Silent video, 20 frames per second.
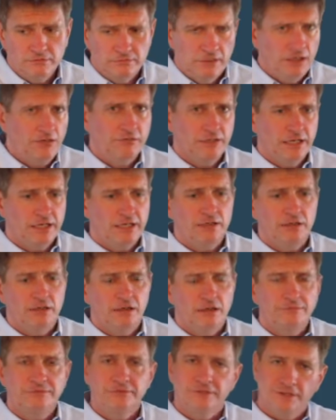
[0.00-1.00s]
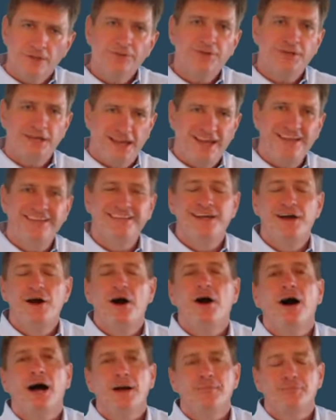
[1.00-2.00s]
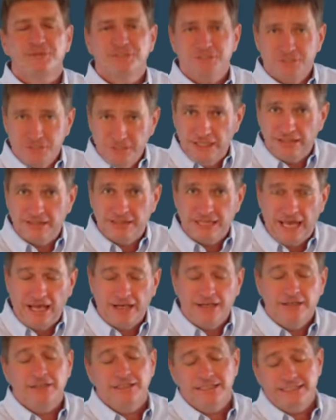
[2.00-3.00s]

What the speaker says: No, not at all. I said, okay, I appreciate that.